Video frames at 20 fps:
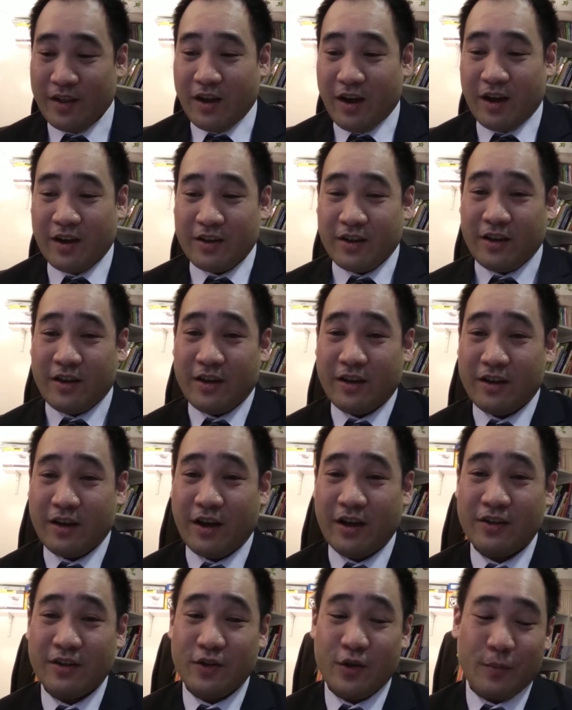
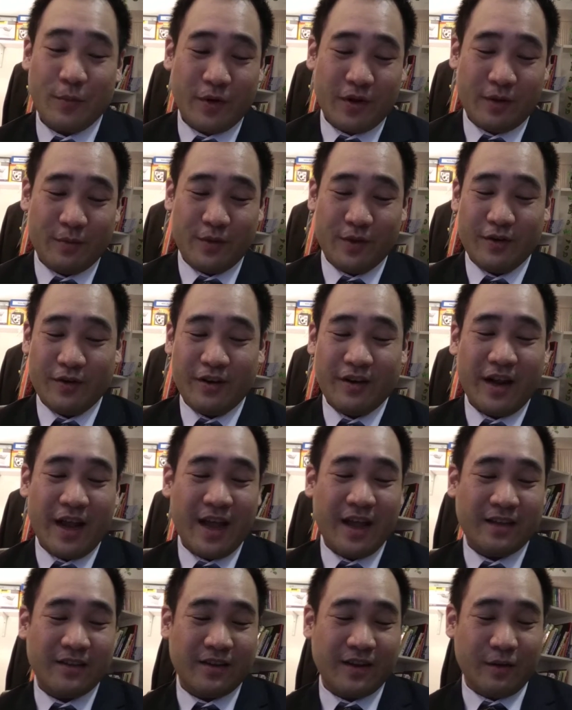notebook computer
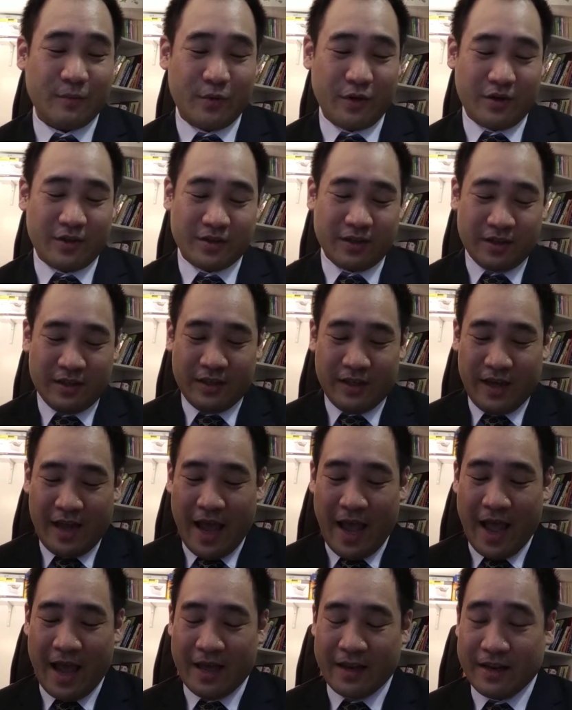and the
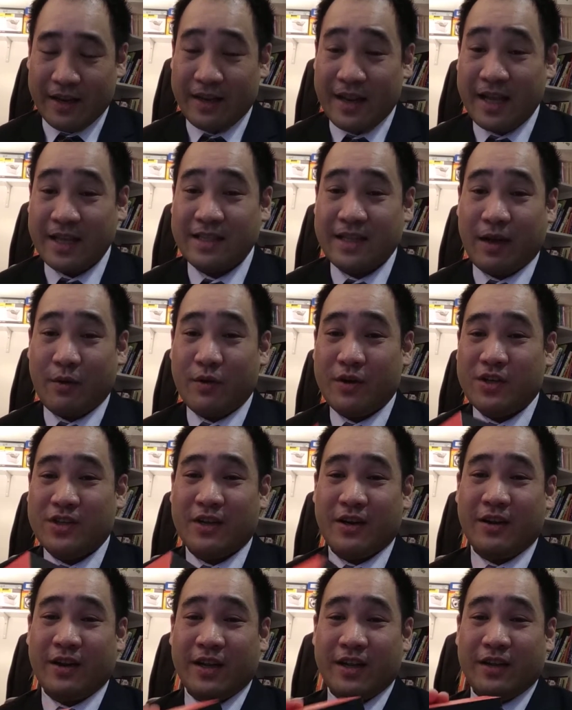computers.And next, I want to
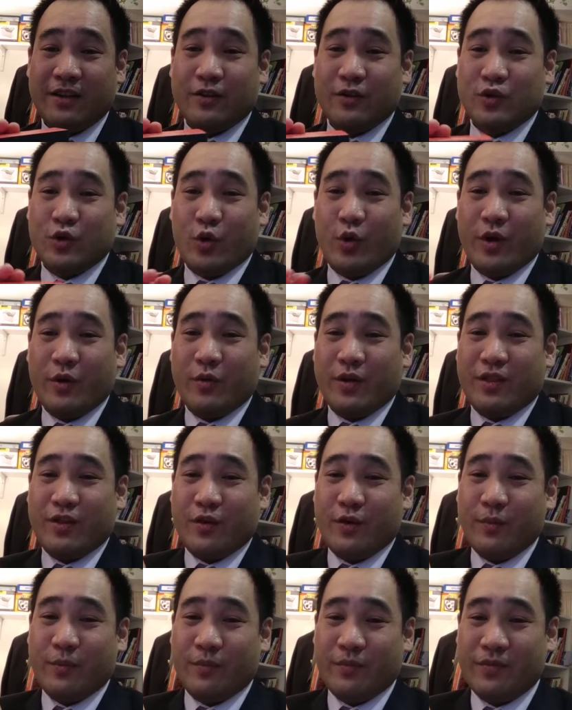share another toy with
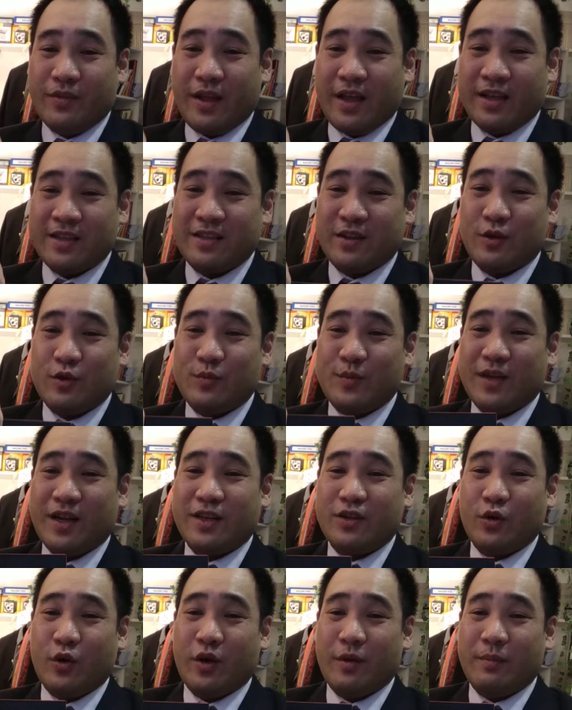you. Excuse me,
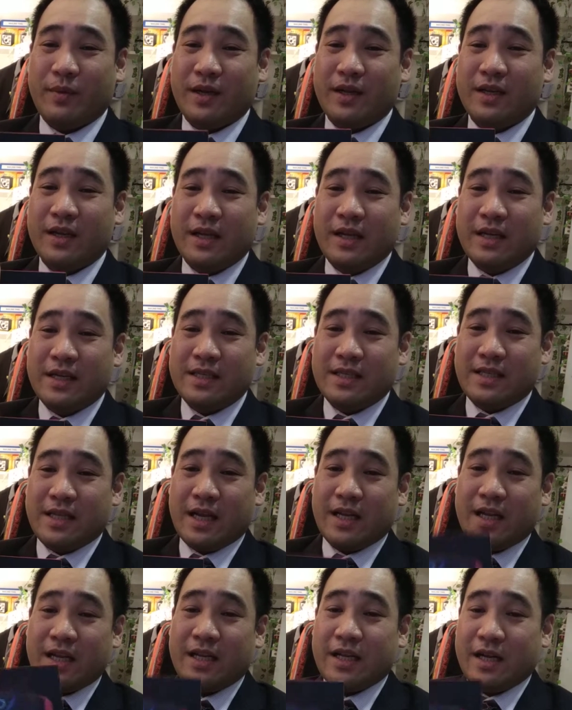not toy, but
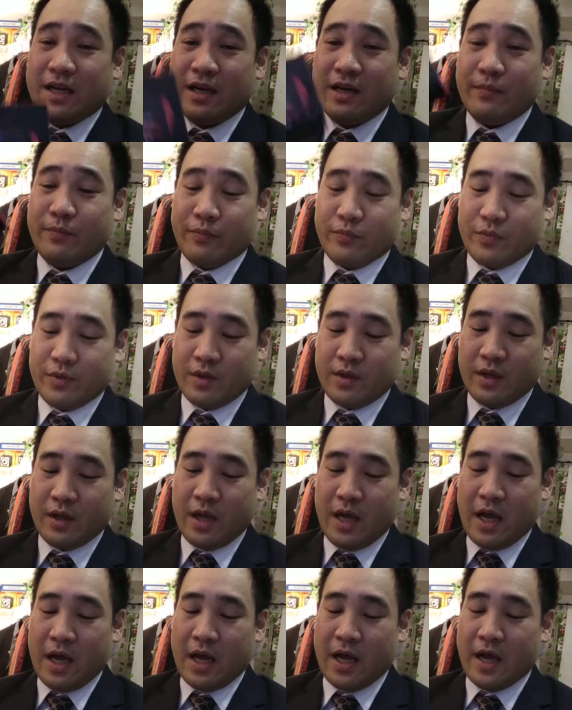studied
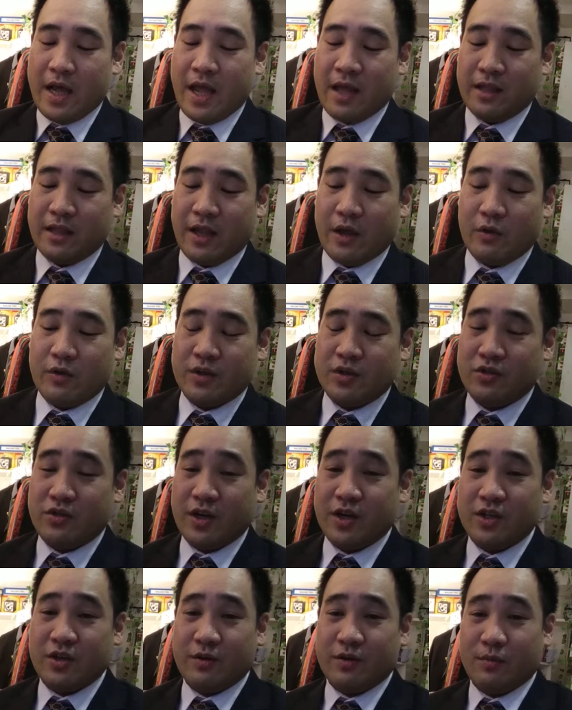an
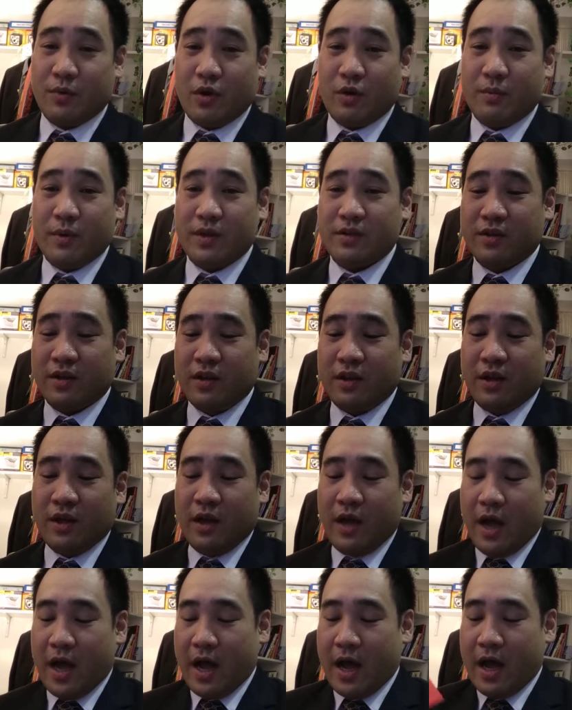illustration purpose.
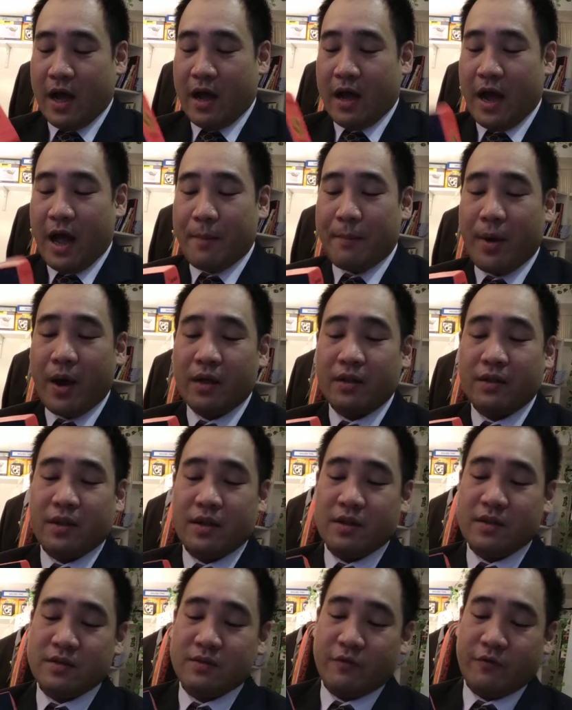I bought
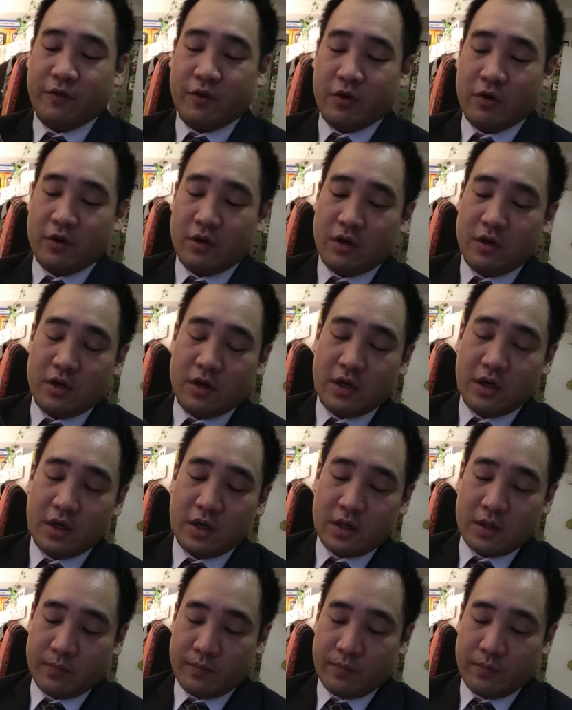this for